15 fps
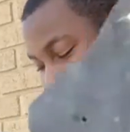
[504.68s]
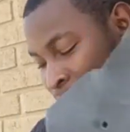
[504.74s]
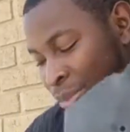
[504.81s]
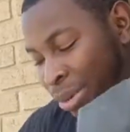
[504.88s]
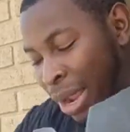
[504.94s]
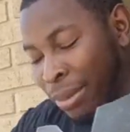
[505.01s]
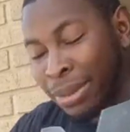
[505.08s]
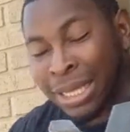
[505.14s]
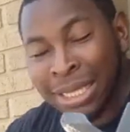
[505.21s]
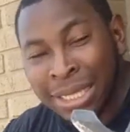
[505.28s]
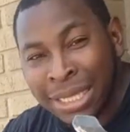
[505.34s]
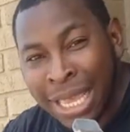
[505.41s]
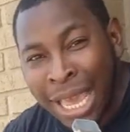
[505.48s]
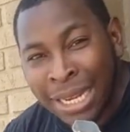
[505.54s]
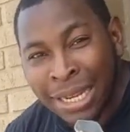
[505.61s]
probably
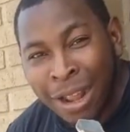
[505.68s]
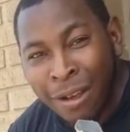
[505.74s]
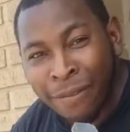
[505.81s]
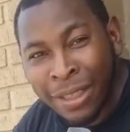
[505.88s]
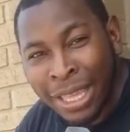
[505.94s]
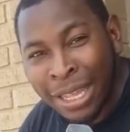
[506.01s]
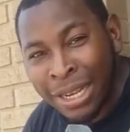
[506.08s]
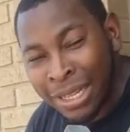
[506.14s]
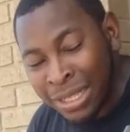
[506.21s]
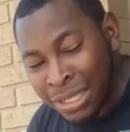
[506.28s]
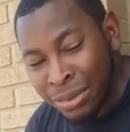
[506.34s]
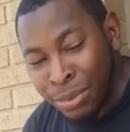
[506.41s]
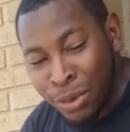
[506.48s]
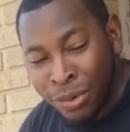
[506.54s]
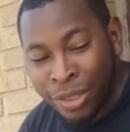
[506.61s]
sand it off and get it
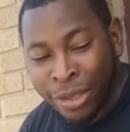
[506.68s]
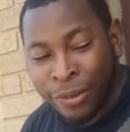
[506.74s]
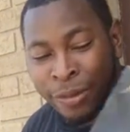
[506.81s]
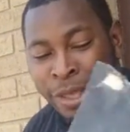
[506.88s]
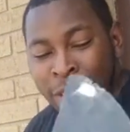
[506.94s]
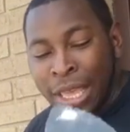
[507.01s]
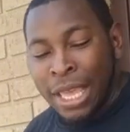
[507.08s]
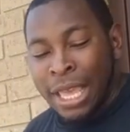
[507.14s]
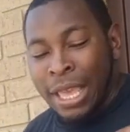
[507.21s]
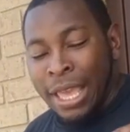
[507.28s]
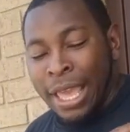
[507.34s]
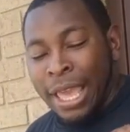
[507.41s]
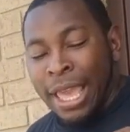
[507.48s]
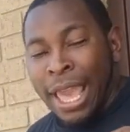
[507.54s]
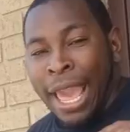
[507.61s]
smoother.
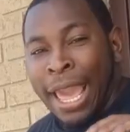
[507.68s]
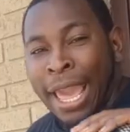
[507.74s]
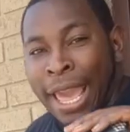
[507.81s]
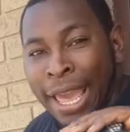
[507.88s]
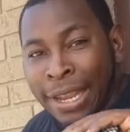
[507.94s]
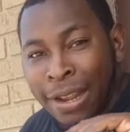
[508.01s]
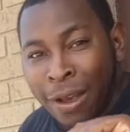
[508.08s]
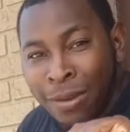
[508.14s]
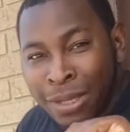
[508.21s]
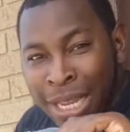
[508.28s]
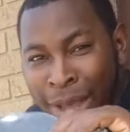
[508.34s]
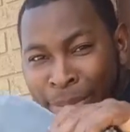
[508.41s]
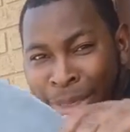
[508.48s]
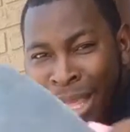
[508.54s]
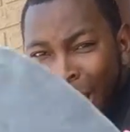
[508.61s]
And on
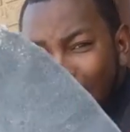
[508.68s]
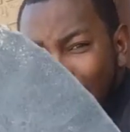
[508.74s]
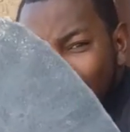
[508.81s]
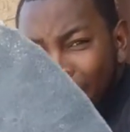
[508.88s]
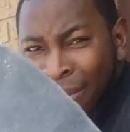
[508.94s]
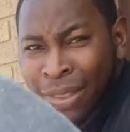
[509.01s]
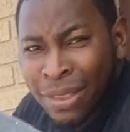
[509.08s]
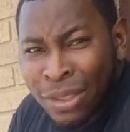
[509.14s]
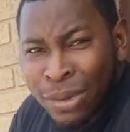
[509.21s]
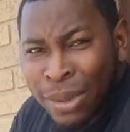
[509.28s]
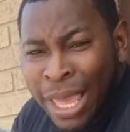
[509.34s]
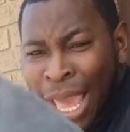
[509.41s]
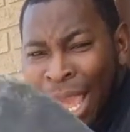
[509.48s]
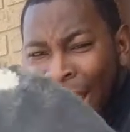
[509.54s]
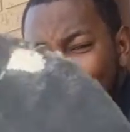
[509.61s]
top of that, you
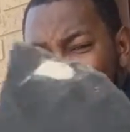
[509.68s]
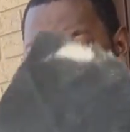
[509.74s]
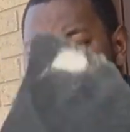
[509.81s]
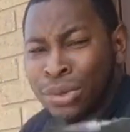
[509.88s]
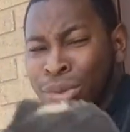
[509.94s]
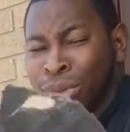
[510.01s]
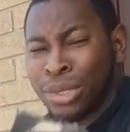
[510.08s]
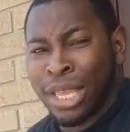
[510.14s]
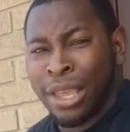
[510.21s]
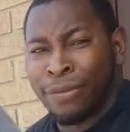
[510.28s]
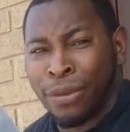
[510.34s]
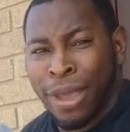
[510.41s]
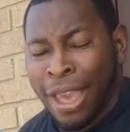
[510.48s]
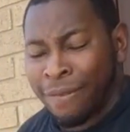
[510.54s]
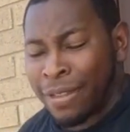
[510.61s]
can use, if
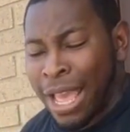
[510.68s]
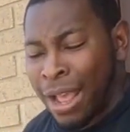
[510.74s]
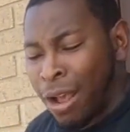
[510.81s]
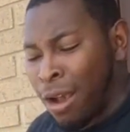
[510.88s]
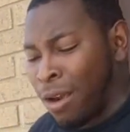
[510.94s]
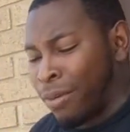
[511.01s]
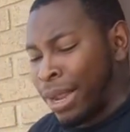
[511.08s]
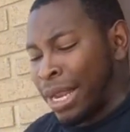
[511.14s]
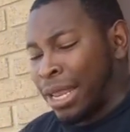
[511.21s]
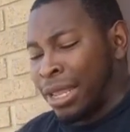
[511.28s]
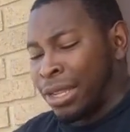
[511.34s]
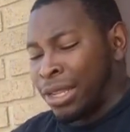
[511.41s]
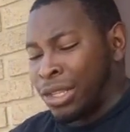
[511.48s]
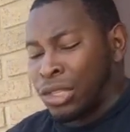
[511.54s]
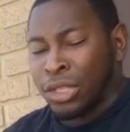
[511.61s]
you have not already
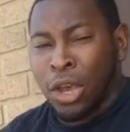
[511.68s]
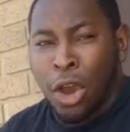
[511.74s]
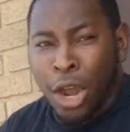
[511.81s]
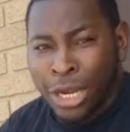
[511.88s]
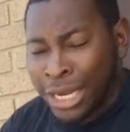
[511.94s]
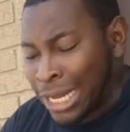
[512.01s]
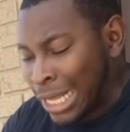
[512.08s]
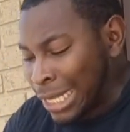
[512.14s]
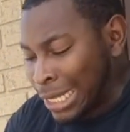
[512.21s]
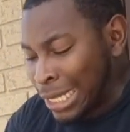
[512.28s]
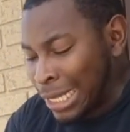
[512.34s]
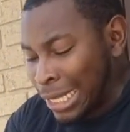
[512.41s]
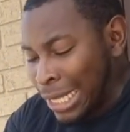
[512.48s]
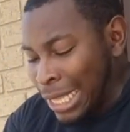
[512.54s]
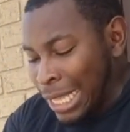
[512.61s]
discarded it,
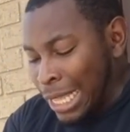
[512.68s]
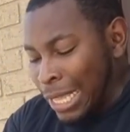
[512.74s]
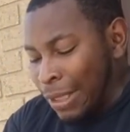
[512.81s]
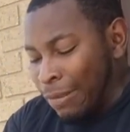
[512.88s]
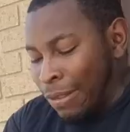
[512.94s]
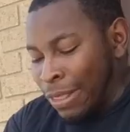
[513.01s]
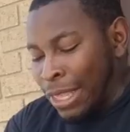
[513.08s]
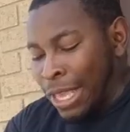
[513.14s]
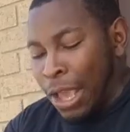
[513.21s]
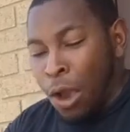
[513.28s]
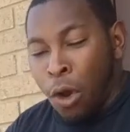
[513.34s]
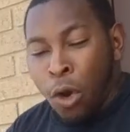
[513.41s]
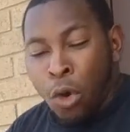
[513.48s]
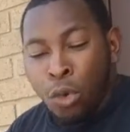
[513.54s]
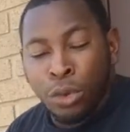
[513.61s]
the
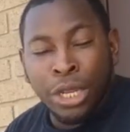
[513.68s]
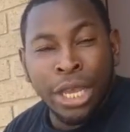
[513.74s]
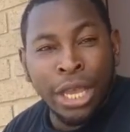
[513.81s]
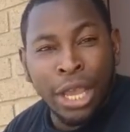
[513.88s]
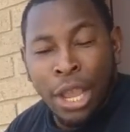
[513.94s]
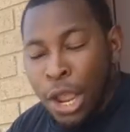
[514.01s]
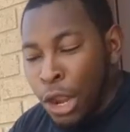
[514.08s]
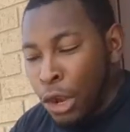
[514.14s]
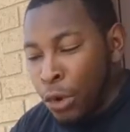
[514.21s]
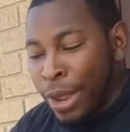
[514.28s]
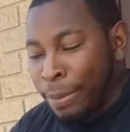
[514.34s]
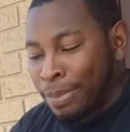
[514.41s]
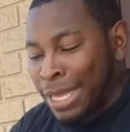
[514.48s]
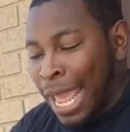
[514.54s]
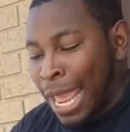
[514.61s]
old
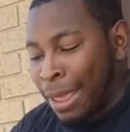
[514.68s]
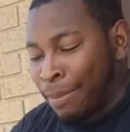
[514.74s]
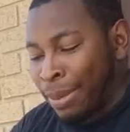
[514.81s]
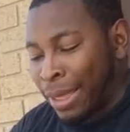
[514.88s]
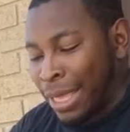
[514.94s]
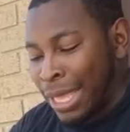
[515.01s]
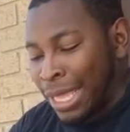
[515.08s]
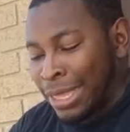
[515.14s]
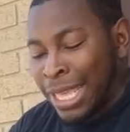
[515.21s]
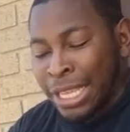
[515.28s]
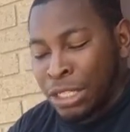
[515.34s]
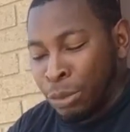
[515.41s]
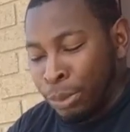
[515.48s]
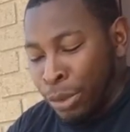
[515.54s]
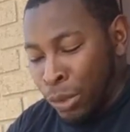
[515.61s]
grip tape
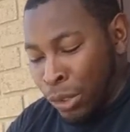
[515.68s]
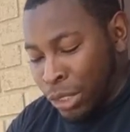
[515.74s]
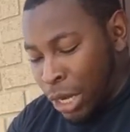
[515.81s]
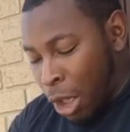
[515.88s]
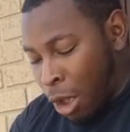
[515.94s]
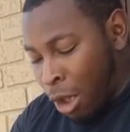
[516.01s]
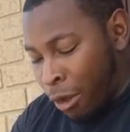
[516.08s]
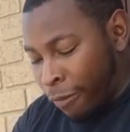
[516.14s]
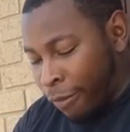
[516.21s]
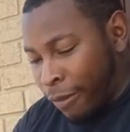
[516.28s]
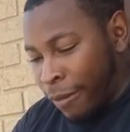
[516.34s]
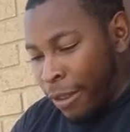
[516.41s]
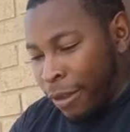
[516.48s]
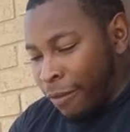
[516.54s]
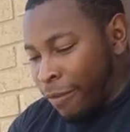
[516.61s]
that you pulled off
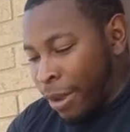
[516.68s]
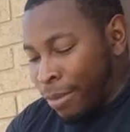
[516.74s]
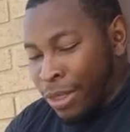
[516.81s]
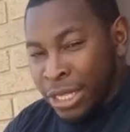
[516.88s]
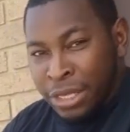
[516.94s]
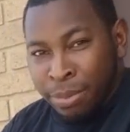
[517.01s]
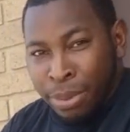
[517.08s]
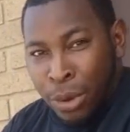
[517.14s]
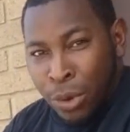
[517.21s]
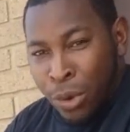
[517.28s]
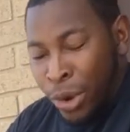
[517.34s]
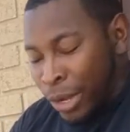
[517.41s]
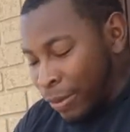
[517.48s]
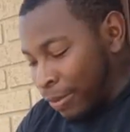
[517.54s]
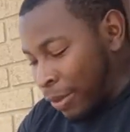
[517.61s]
from this
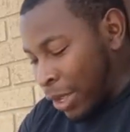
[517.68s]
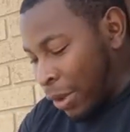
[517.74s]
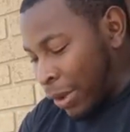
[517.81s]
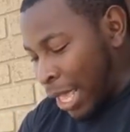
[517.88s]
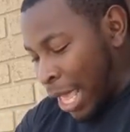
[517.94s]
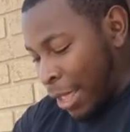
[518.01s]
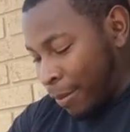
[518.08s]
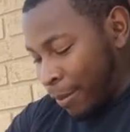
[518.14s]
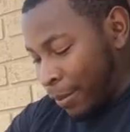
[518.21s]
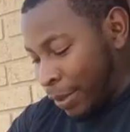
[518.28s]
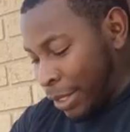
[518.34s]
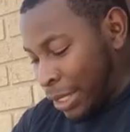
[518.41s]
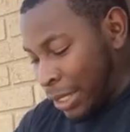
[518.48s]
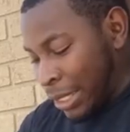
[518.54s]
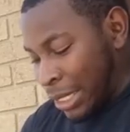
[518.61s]
board. Okay,
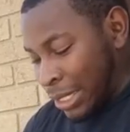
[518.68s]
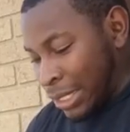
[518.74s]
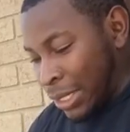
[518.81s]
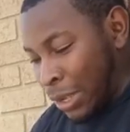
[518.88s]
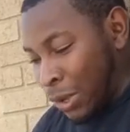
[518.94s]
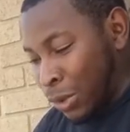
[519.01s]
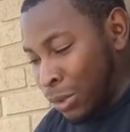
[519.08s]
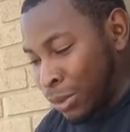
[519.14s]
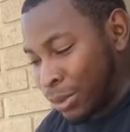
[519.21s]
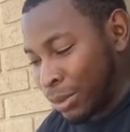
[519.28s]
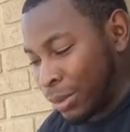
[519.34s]
so